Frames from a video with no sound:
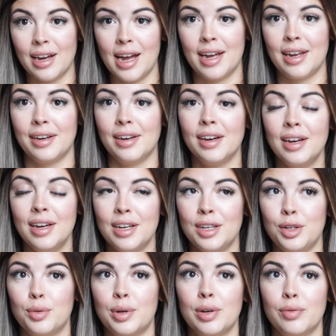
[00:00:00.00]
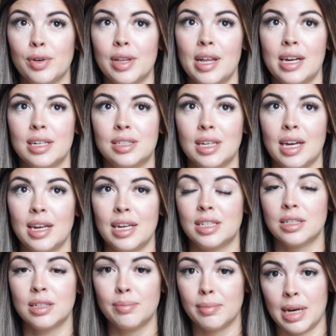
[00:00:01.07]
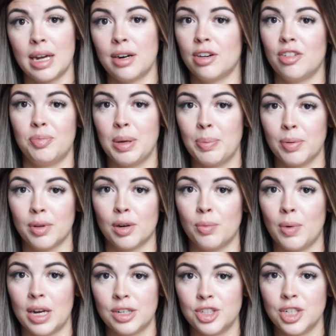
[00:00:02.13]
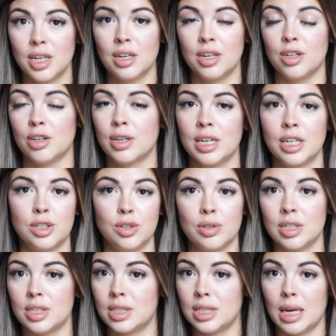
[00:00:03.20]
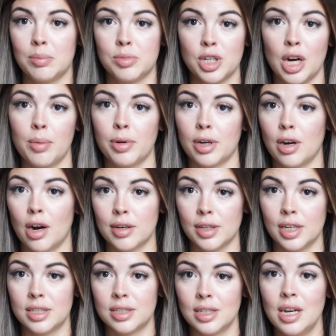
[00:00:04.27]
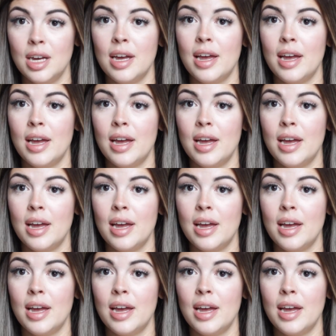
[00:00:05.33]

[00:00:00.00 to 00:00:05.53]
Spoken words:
And you can realize that it doesn't matter if people are watching, you're gonna do the same job regardless.